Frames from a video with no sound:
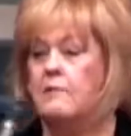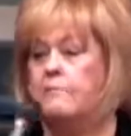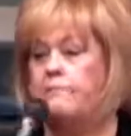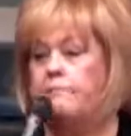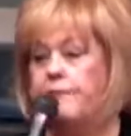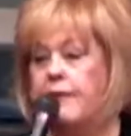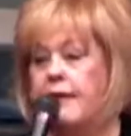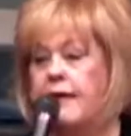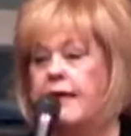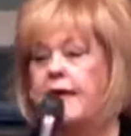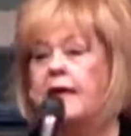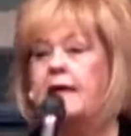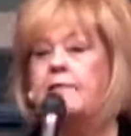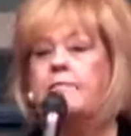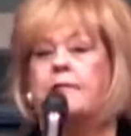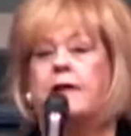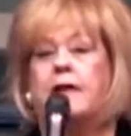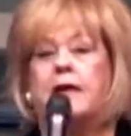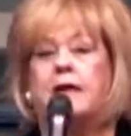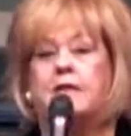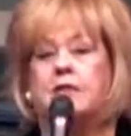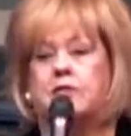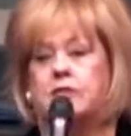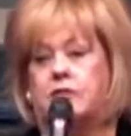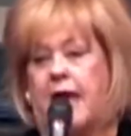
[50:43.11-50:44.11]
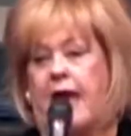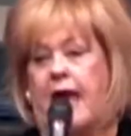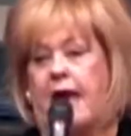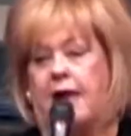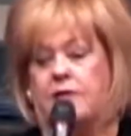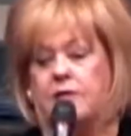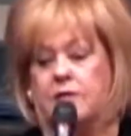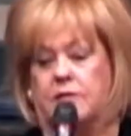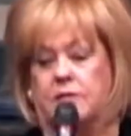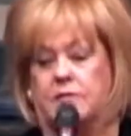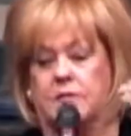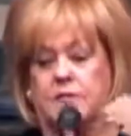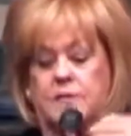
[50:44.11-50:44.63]
Big, big
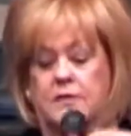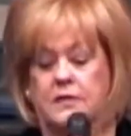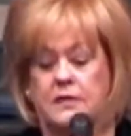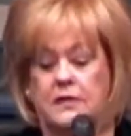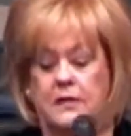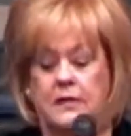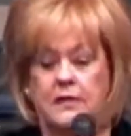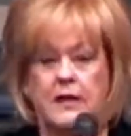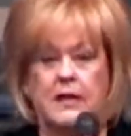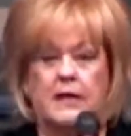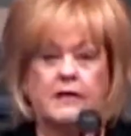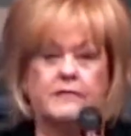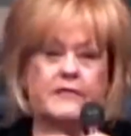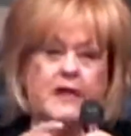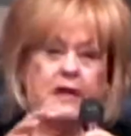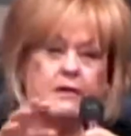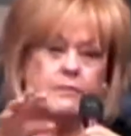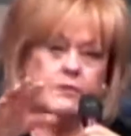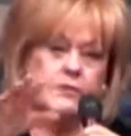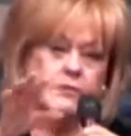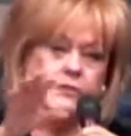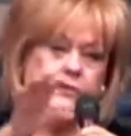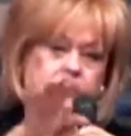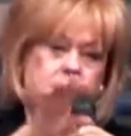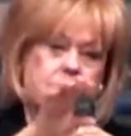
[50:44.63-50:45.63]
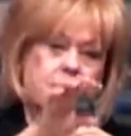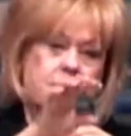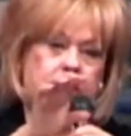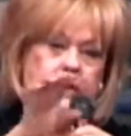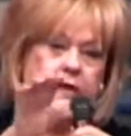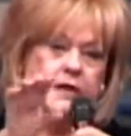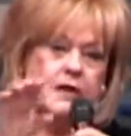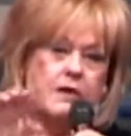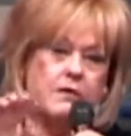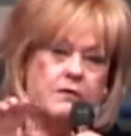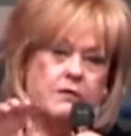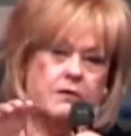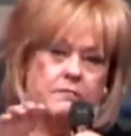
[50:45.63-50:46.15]
stallions. They were
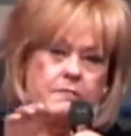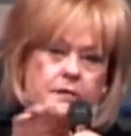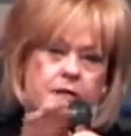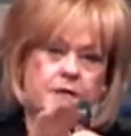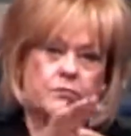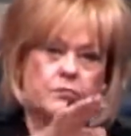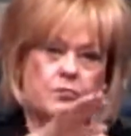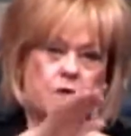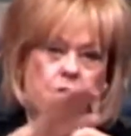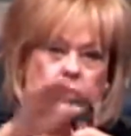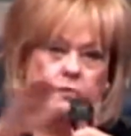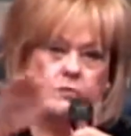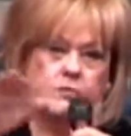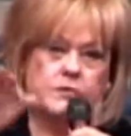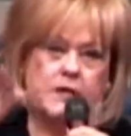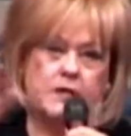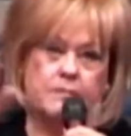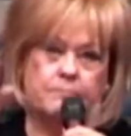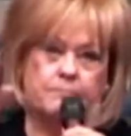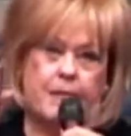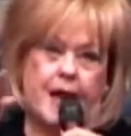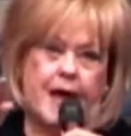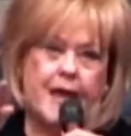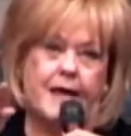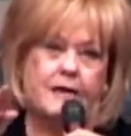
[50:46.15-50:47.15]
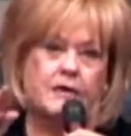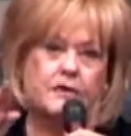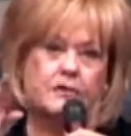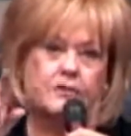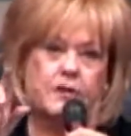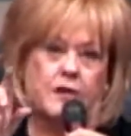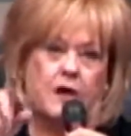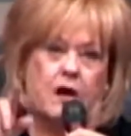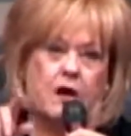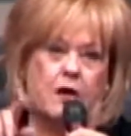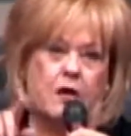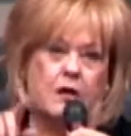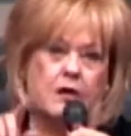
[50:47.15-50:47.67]
sitting on them in rows, and Michael
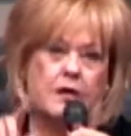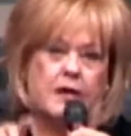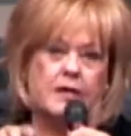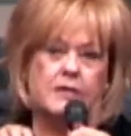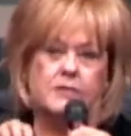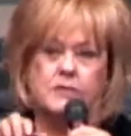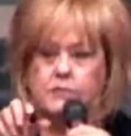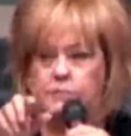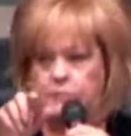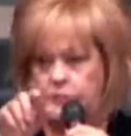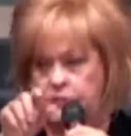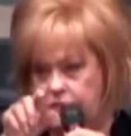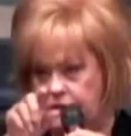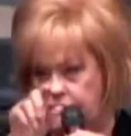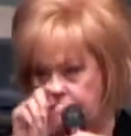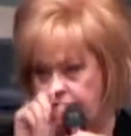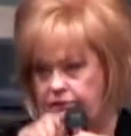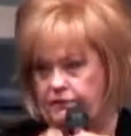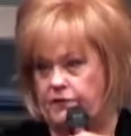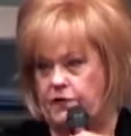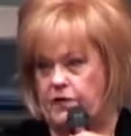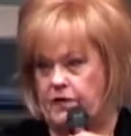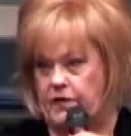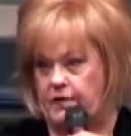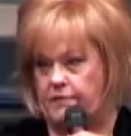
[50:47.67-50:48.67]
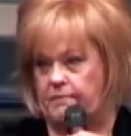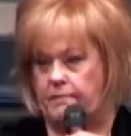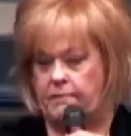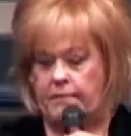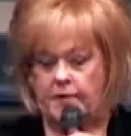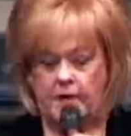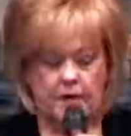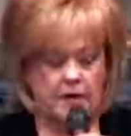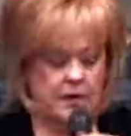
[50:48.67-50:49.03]
the archangel was in front of them.